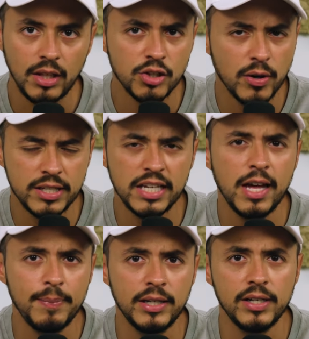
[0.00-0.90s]
So I say
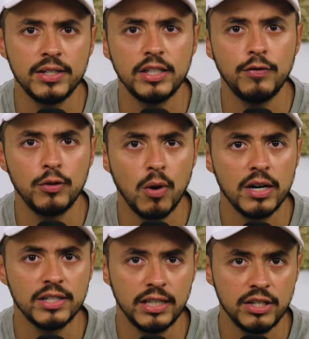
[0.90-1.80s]
that because if you
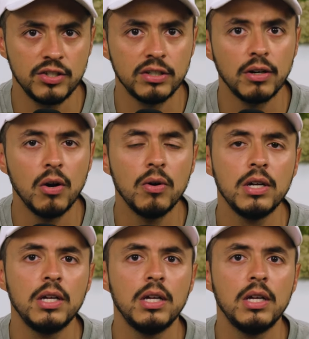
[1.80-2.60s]
are to stage 0,